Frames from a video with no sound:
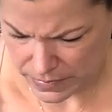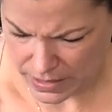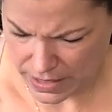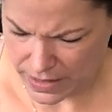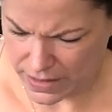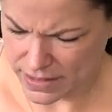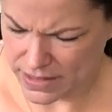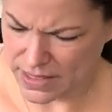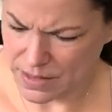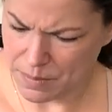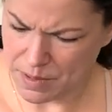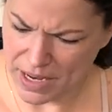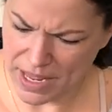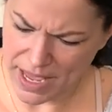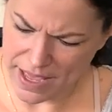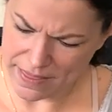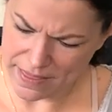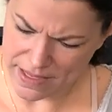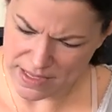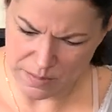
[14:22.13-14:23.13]
I think somebody
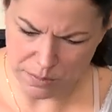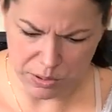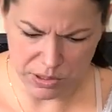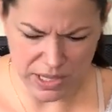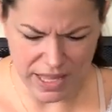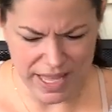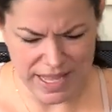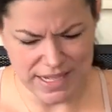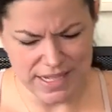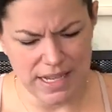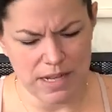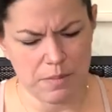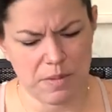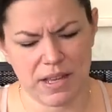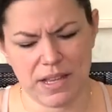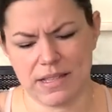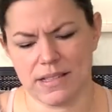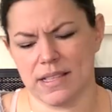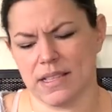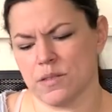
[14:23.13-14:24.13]
had these planted
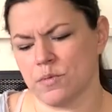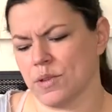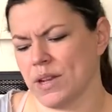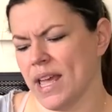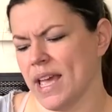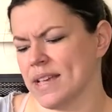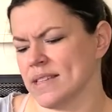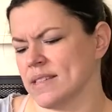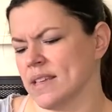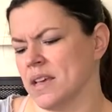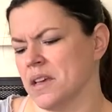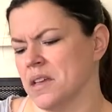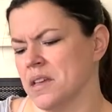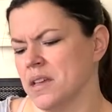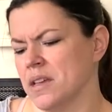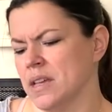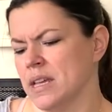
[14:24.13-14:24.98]
because this one has a